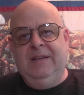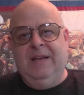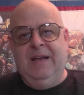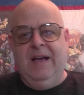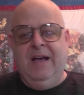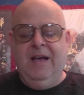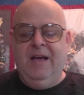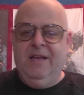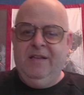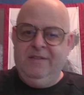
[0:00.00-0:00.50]

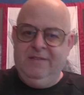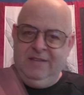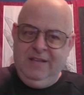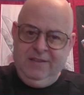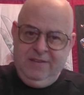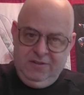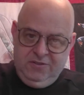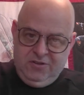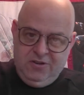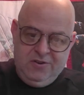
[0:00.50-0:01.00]
Then
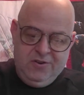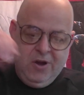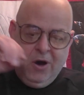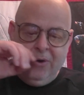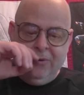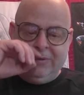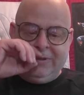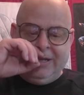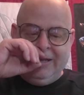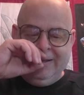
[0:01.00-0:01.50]
there's a
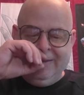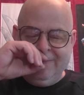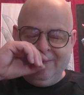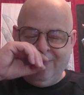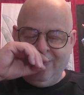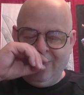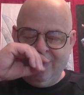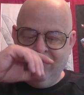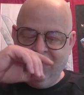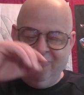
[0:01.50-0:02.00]
note
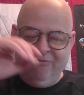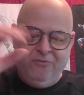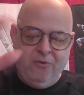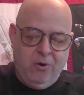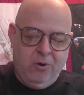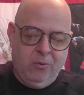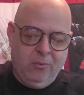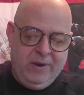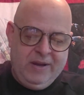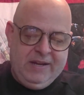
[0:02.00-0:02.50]

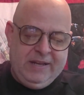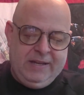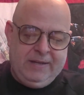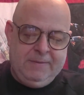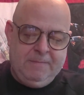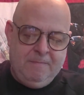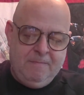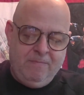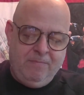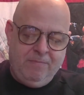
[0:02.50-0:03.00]
before
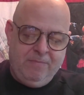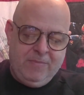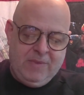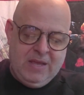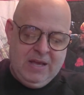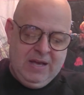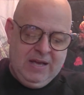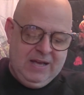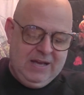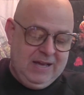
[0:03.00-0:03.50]
reading,
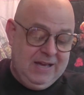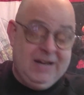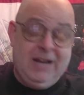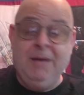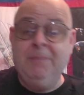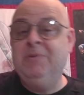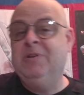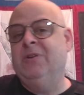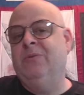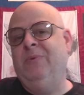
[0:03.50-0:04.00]
and
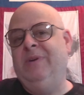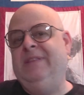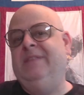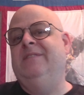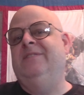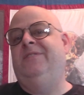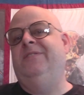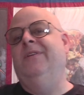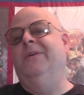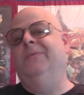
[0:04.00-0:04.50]
I'm going to read
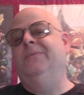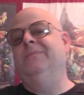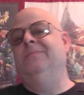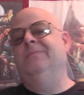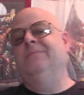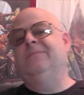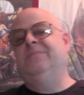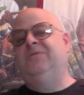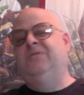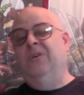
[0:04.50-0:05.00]
this note.
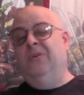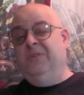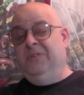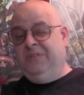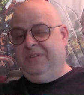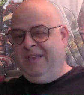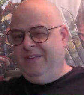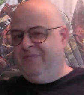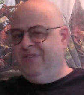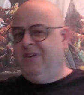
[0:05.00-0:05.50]
So it'll
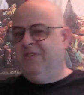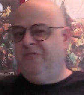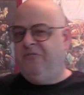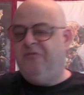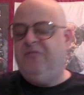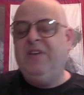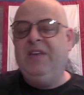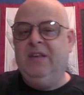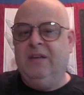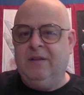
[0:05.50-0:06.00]
give you a
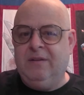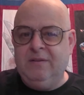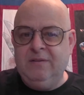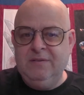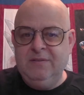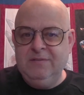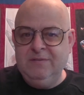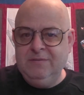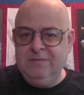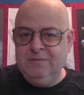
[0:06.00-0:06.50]
feel
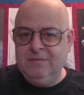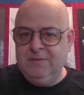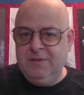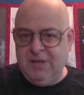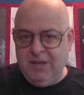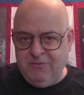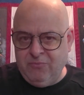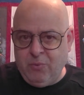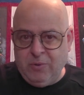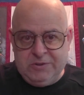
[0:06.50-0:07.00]

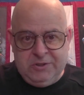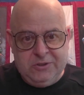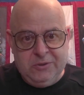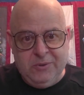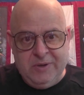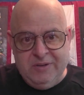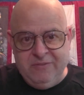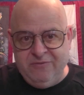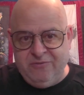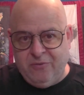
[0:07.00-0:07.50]
of what you're
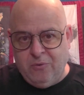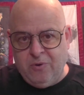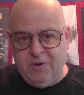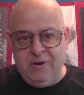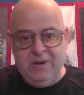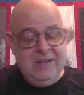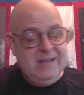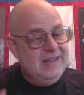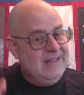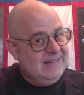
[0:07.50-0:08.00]
in for.
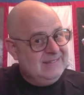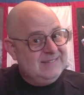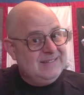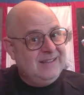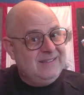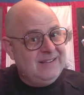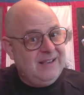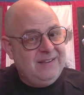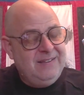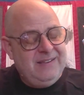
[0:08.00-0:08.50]
So
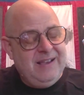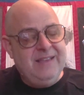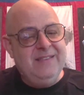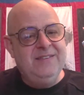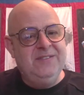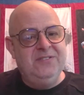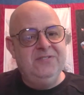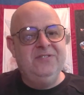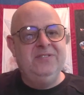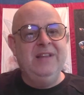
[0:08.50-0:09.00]
as I say,
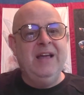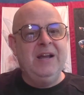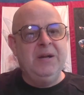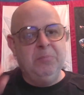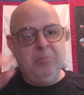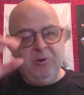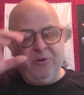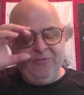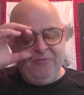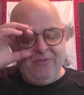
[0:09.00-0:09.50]
this is not a book